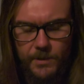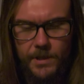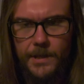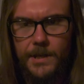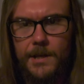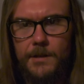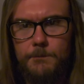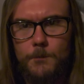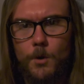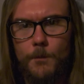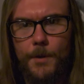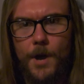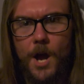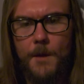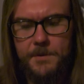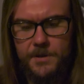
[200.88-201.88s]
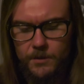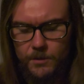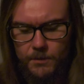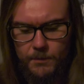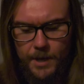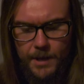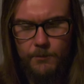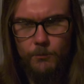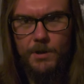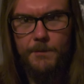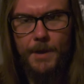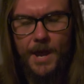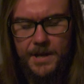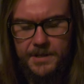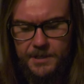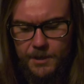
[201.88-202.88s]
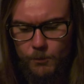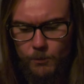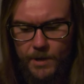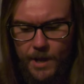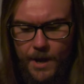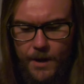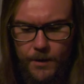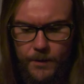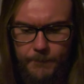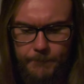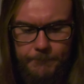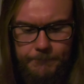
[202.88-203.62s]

get more popular, getting repainted and rehaired.